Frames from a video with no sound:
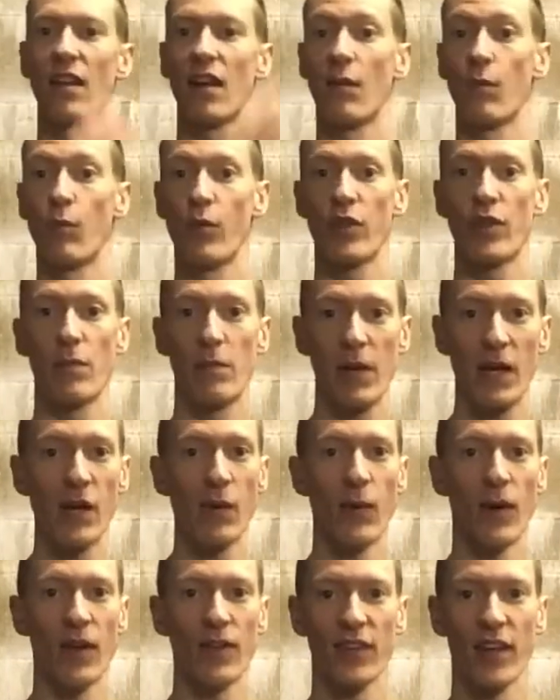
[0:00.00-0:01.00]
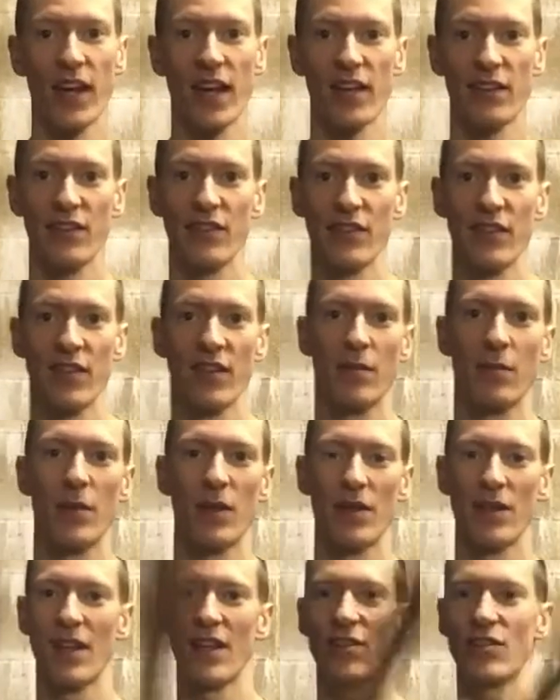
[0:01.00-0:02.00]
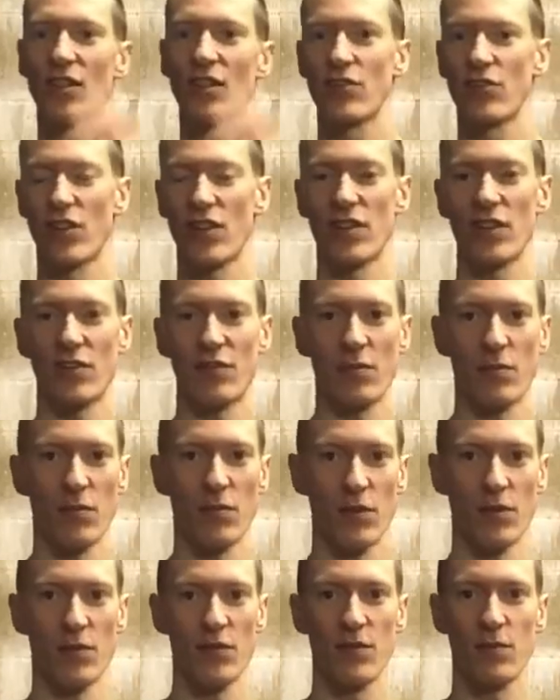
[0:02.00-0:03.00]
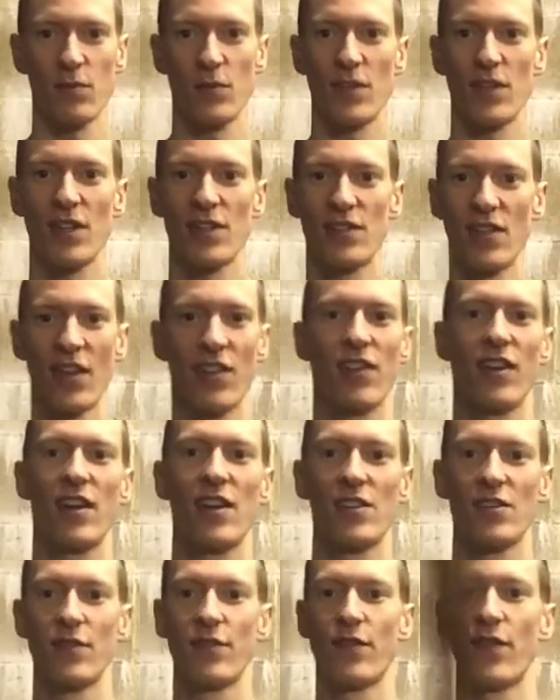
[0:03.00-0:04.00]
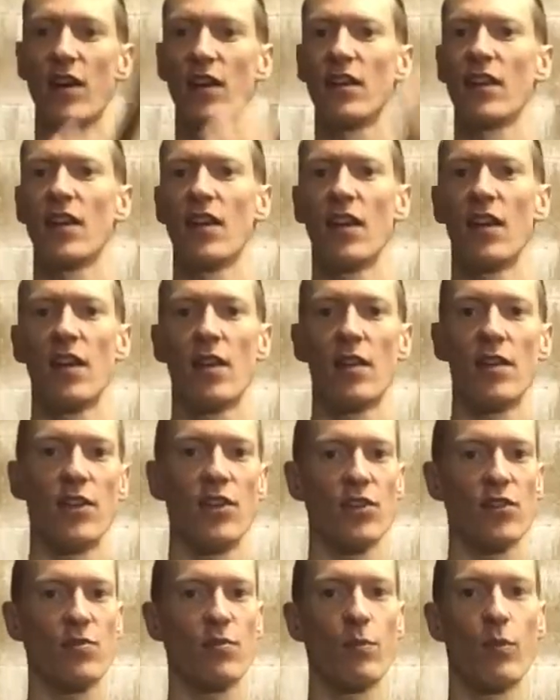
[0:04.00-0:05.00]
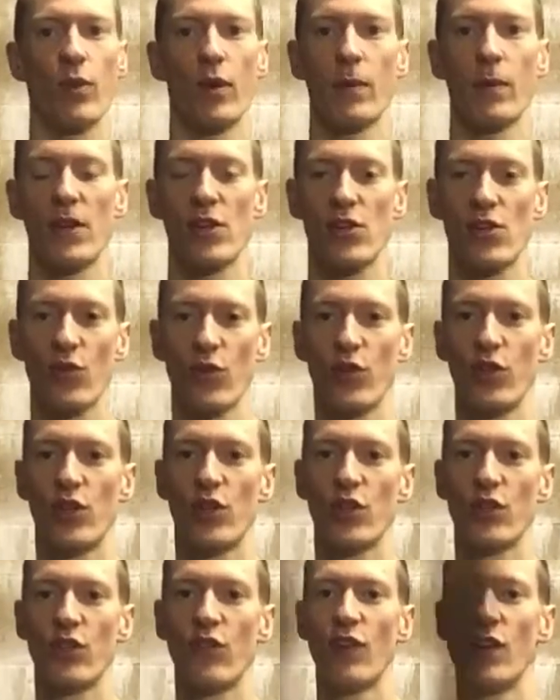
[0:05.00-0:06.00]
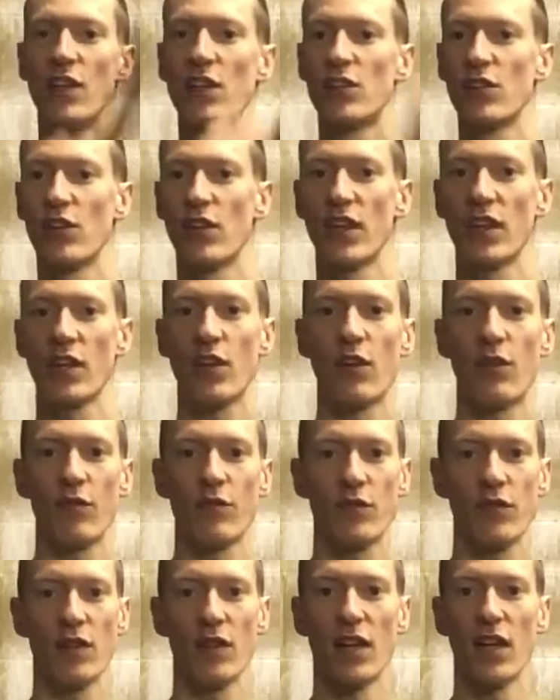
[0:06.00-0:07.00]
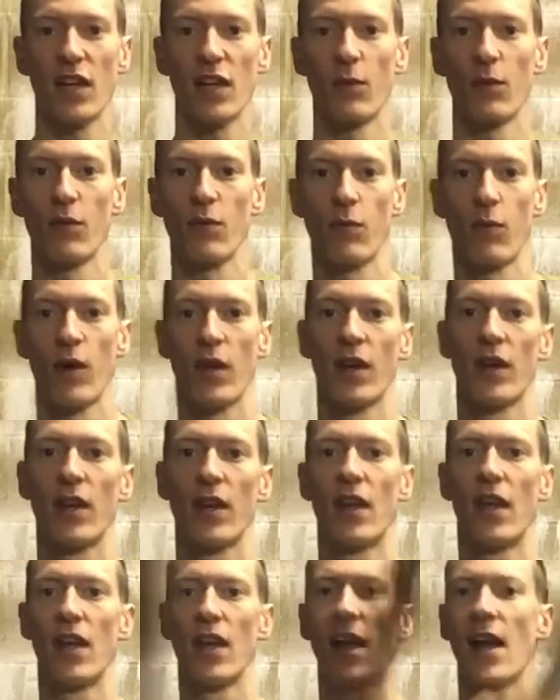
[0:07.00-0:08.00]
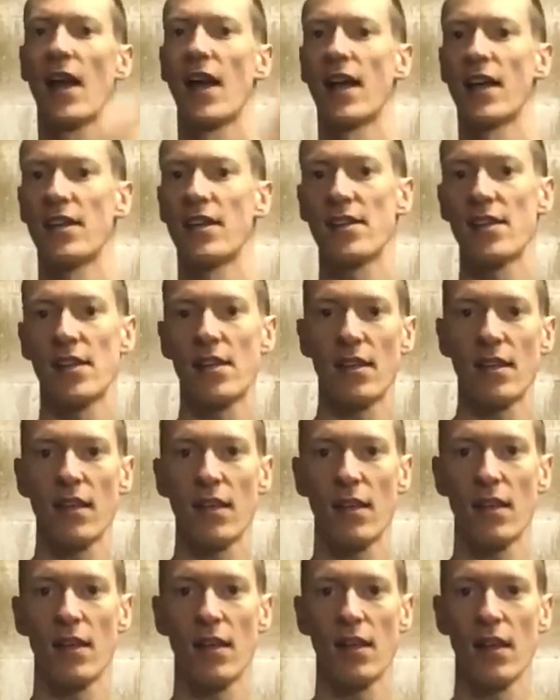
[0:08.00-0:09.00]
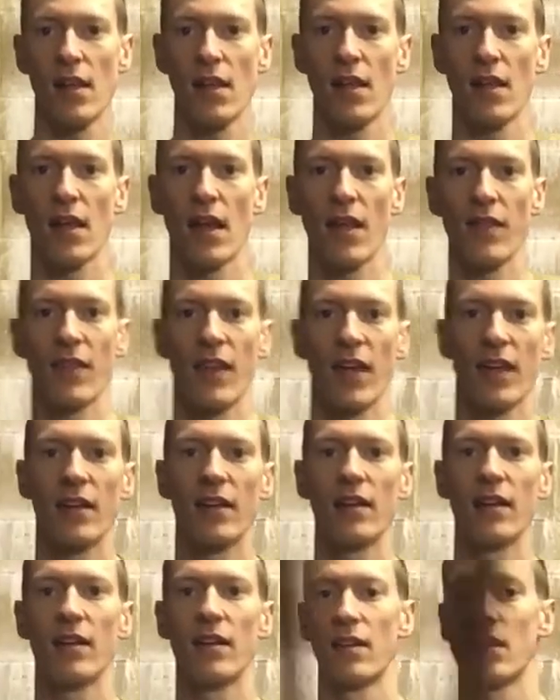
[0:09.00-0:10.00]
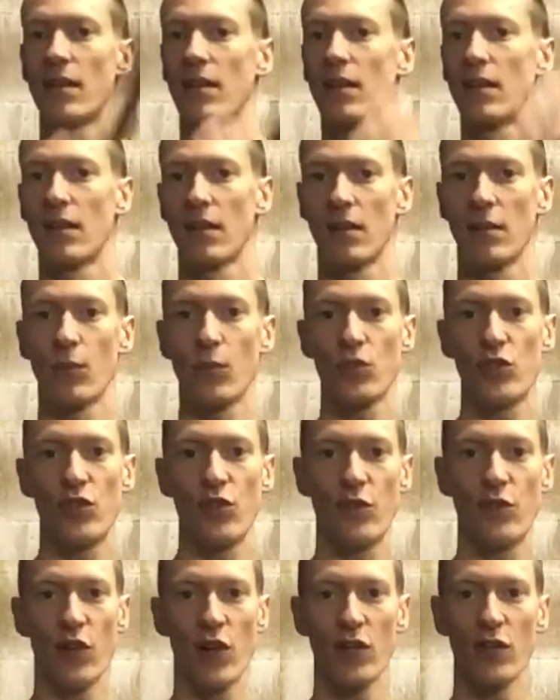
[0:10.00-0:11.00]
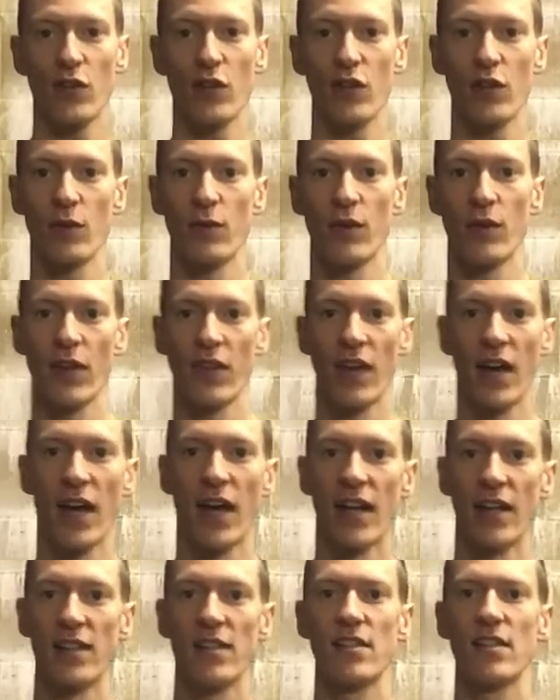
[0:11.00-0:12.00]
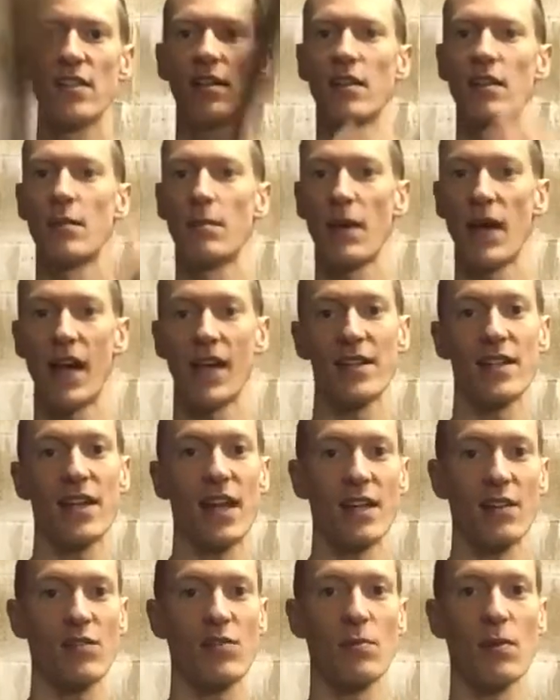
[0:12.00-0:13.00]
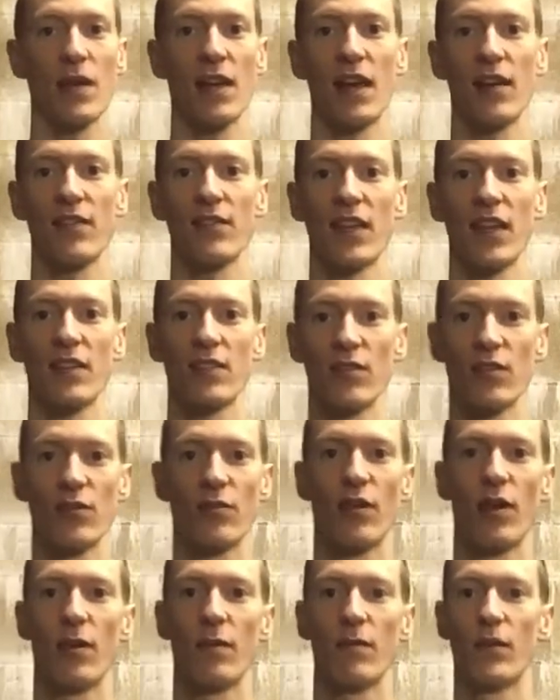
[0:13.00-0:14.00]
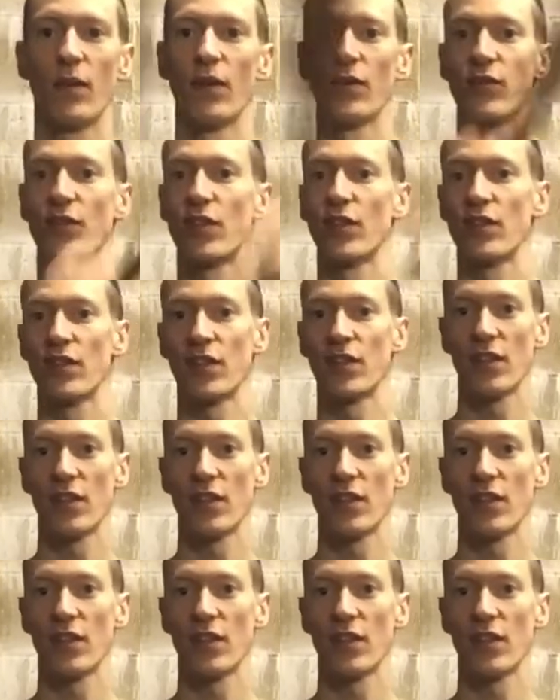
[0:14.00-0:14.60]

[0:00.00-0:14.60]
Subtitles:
With the bigger ones I have, but that's kind of trying different moves. With this, I think it's fine. You just want to make sure that you can really do it constantly with one hand. And then, once you feel like you've got it with the other hand, the bad hand, which is my left hand, which is not as good,